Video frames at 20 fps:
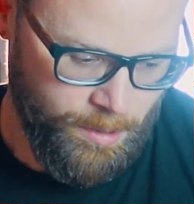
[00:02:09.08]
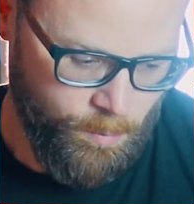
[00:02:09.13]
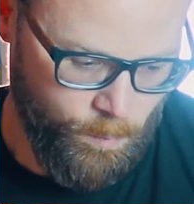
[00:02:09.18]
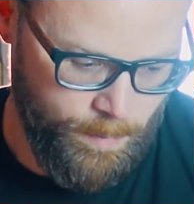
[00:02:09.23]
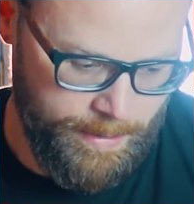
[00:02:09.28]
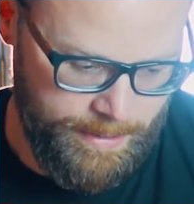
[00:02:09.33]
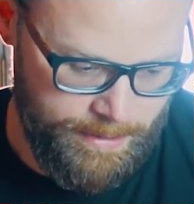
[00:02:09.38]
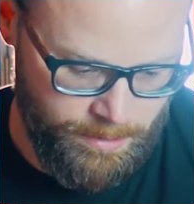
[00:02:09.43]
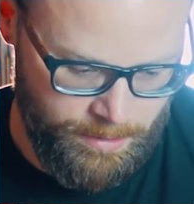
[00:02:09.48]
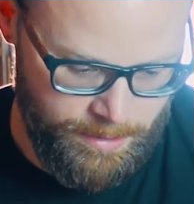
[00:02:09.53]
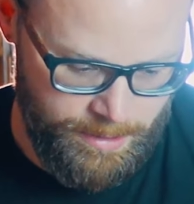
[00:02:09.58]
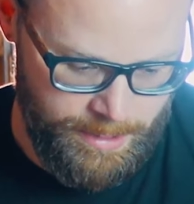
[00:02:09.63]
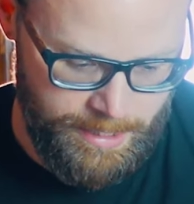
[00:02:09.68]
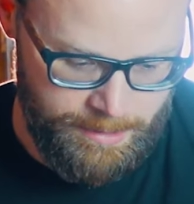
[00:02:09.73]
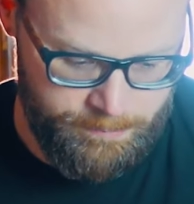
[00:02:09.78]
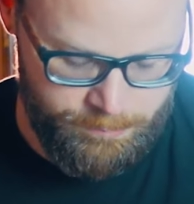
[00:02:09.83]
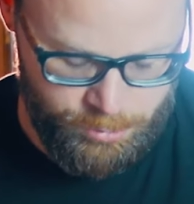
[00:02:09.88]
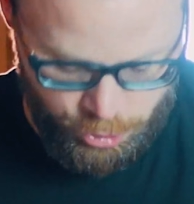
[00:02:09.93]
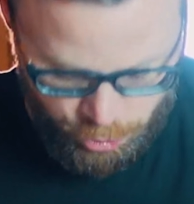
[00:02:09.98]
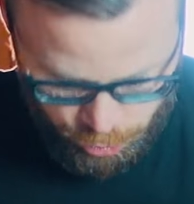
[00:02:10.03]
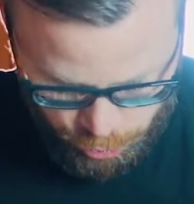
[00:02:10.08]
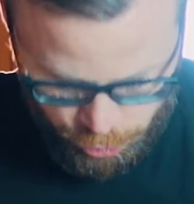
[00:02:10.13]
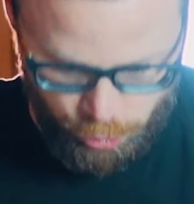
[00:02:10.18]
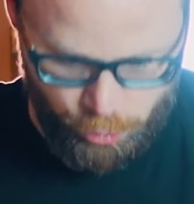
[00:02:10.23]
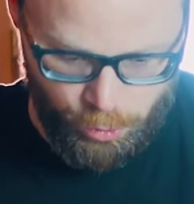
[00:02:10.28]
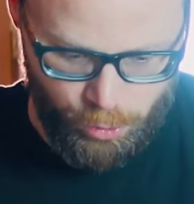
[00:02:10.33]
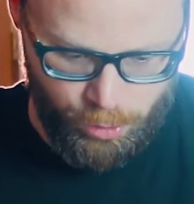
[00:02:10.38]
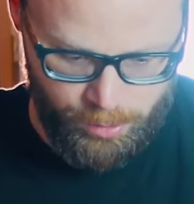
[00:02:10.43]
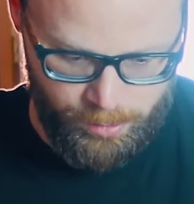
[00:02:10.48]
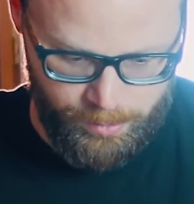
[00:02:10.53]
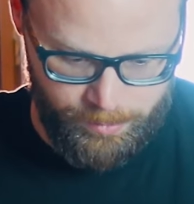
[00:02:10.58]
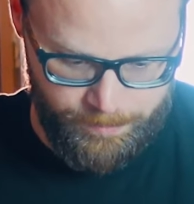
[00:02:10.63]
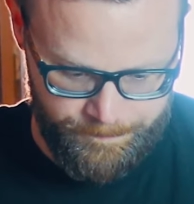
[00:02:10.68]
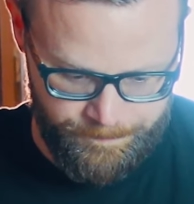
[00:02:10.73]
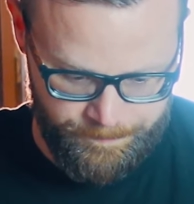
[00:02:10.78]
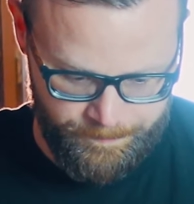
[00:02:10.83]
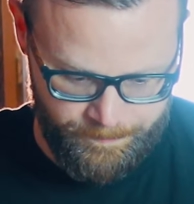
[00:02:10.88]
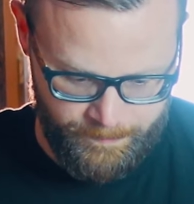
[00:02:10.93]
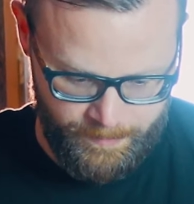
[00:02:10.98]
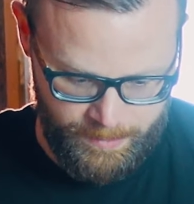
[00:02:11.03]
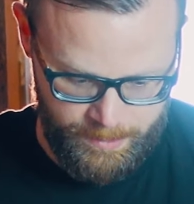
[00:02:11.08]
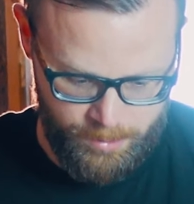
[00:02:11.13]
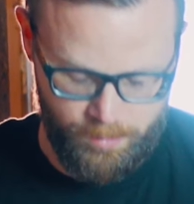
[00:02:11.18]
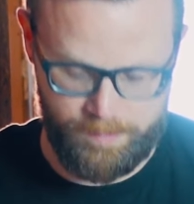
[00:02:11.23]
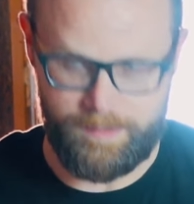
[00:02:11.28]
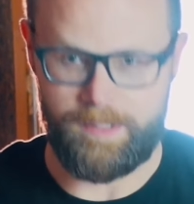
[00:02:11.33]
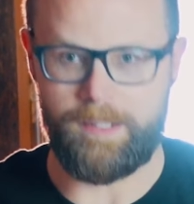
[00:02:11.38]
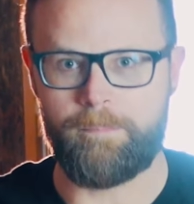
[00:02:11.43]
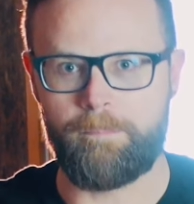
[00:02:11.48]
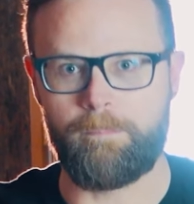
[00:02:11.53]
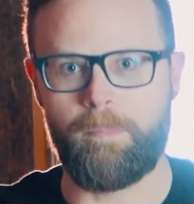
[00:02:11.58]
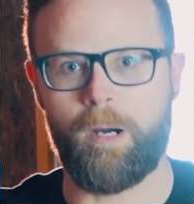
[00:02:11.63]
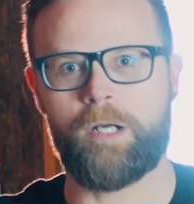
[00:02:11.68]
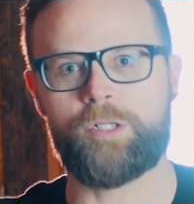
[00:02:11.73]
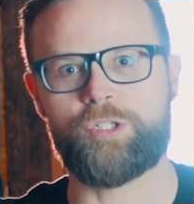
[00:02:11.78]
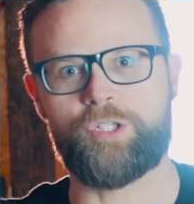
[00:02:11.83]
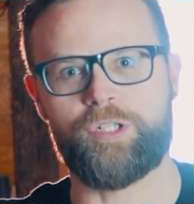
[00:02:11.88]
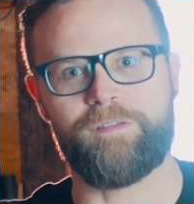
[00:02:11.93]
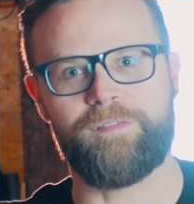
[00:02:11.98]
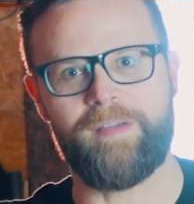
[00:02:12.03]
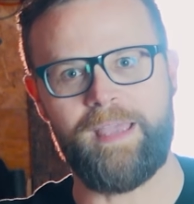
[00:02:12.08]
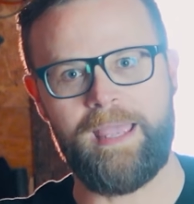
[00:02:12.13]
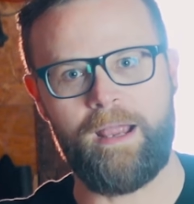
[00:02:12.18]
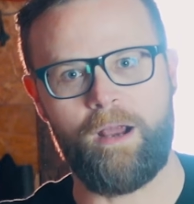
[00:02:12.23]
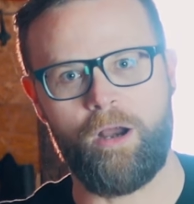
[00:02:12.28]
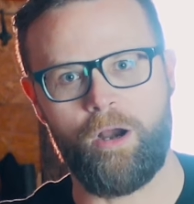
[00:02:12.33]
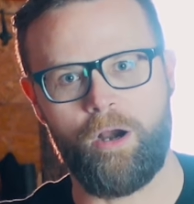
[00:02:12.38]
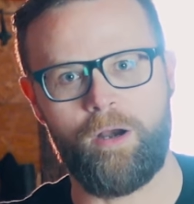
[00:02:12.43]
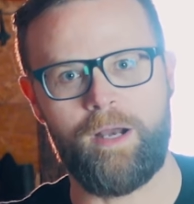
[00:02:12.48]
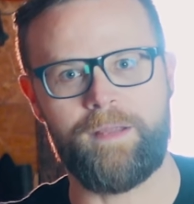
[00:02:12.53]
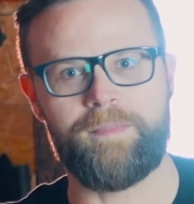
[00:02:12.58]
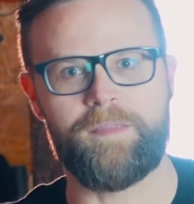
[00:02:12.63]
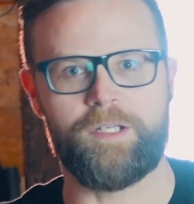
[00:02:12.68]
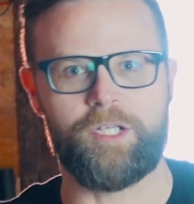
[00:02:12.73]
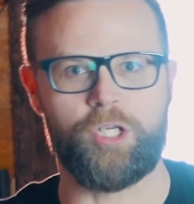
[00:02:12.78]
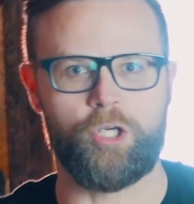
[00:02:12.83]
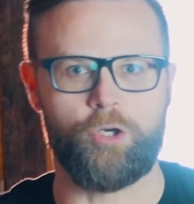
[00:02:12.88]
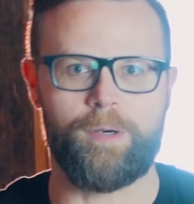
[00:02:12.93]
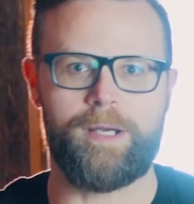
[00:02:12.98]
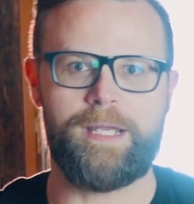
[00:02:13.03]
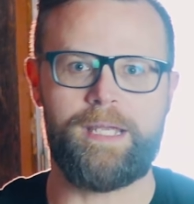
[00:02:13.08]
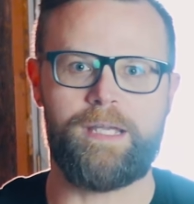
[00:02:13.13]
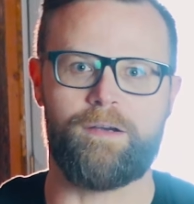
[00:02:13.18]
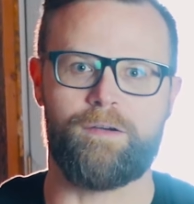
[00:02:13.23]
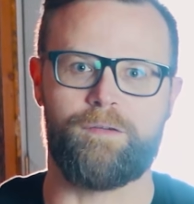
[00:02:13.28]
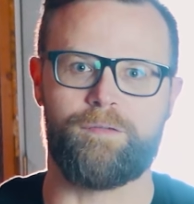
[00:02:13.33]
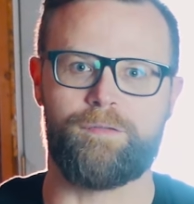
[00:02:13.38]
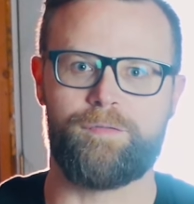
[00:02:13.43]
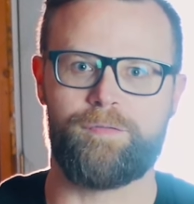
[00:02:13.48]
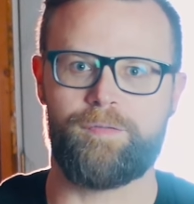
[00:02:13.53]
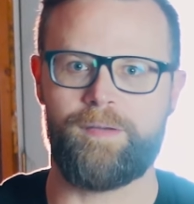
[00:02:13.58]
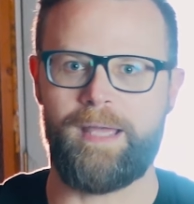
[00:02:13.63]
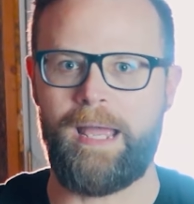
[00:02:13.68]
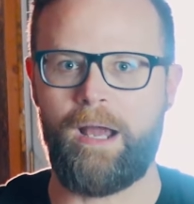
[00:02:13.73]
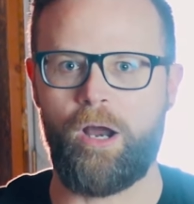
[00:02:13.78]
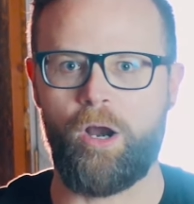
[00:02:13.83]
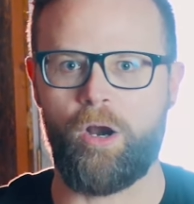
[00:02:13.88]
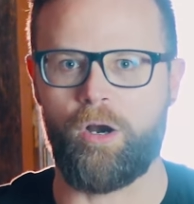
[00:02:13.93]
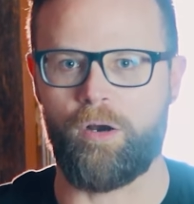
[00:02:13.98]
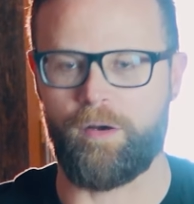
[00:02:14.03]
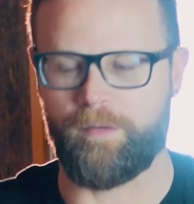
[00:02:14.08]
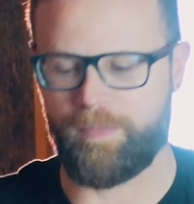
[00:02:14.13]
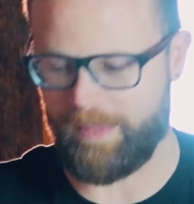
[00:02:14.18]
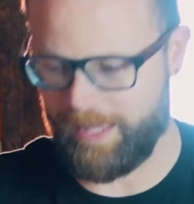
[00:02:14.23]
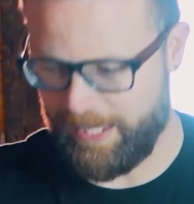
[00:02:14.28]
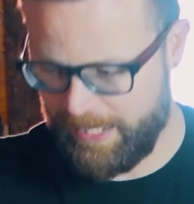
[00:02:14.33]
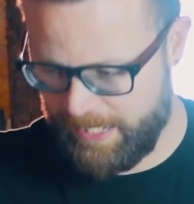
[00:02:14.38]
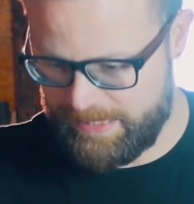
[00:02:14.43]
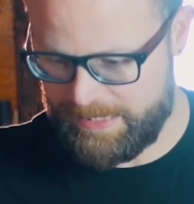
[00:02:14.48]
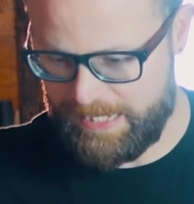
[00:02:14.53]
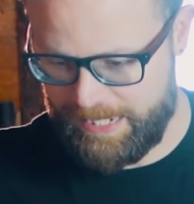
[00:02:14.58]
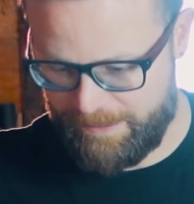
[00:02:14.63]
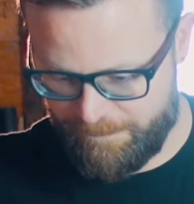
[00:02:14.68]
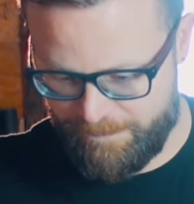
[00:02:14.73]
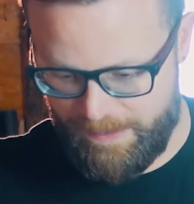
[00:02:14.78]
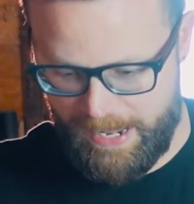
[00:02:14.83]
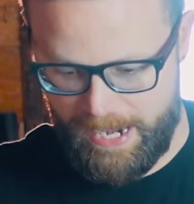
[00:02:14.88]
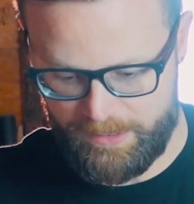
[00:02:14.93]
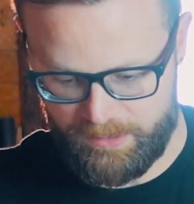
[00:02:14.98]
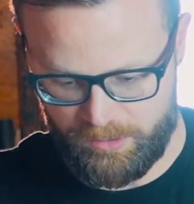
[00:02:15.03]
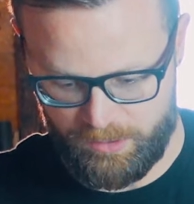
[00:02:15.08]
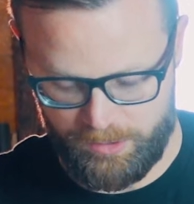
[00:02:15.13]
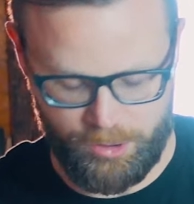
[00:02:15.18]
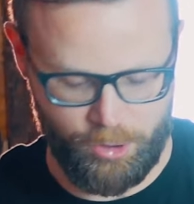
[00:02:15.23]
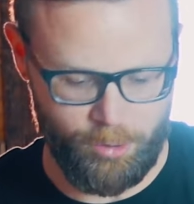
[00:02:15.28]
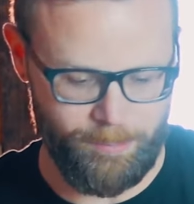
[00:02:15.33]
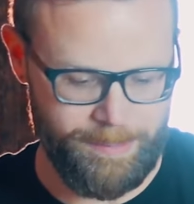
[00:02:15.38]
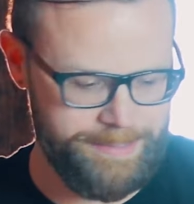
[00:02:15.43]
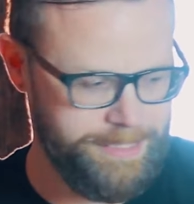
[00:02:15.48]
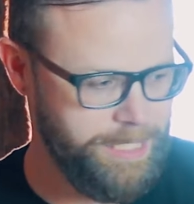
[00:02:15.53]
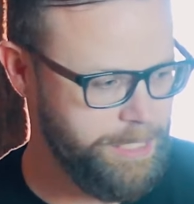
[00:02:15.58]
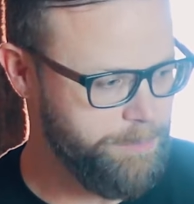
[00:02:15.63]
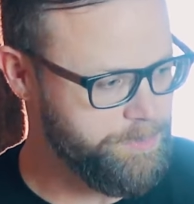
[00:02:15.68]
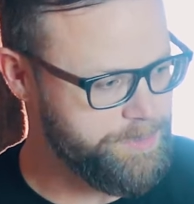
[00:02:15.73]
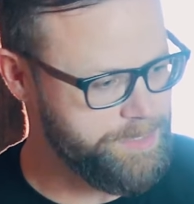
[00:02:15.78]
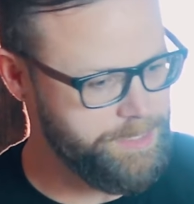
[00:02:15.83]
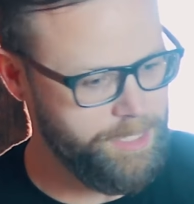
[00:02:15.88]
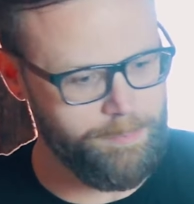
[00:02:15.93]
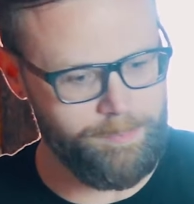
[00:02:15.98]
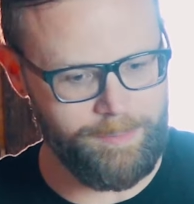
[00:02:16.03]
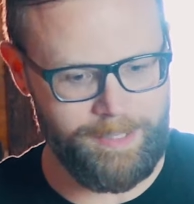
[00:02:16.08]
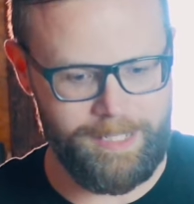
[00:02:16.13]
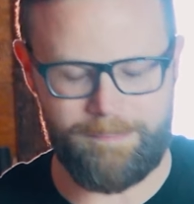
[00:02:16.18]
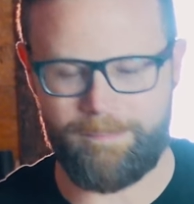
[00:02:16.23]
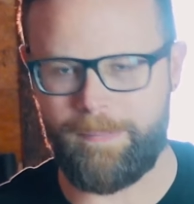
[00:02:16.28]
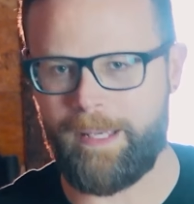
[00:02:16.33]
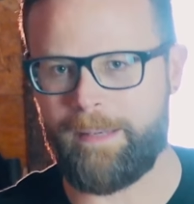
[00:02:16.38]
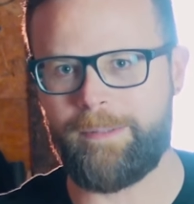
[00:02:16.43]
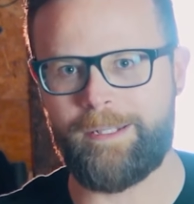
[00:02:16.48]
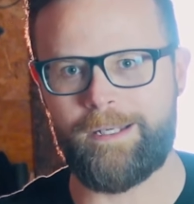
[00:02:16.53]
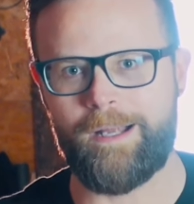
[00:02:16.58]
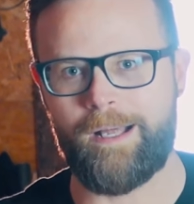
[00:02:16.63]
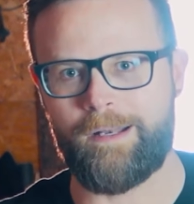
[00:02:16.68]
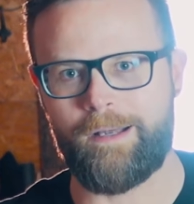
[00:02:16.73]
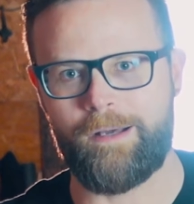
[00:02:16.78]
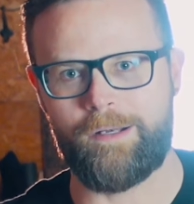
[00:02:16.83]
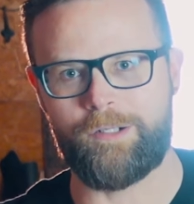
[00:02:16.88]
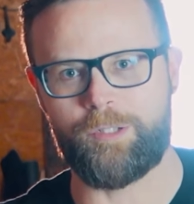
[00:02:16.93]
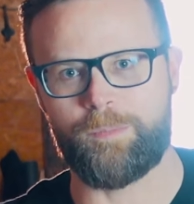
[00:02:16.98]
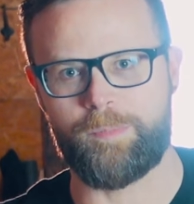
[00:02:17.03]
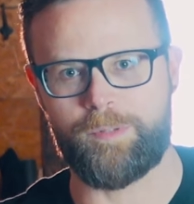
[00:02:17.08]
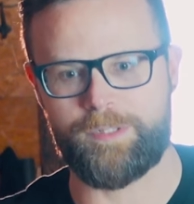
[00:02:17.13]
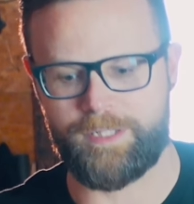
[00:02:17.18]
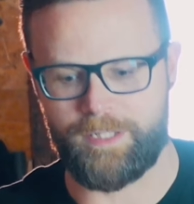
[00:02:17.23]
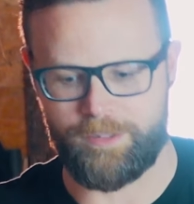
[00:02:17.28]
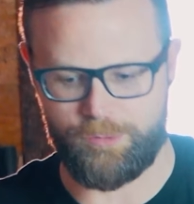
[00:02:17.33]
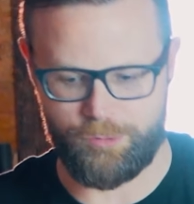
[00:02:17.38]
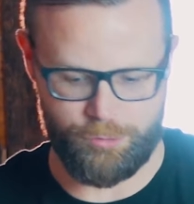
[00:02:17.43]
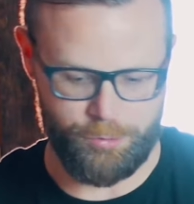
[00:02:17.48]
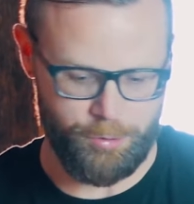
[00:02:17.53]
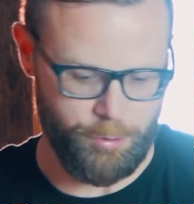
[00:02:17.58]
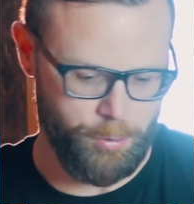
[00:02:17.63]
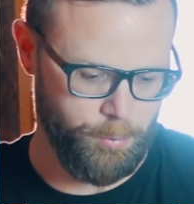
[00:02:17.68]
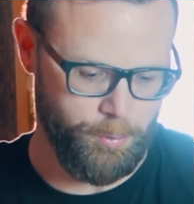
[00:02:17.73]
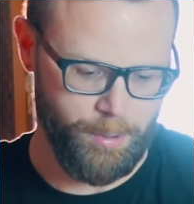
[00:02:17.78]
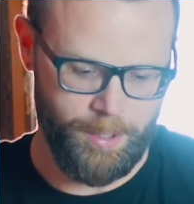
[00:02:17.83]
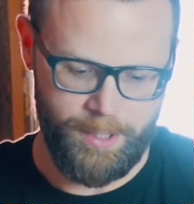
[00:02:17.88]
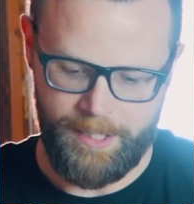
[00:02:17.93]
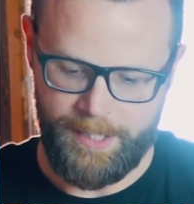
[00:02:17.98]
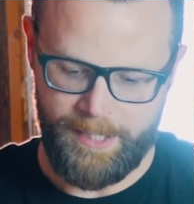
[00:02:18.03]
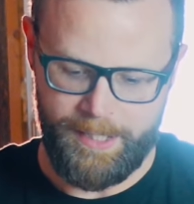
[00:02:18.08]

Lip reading: while I'm sure, the margin of error and the degree of error is a factor, my table saw blade, maybe not 100% true.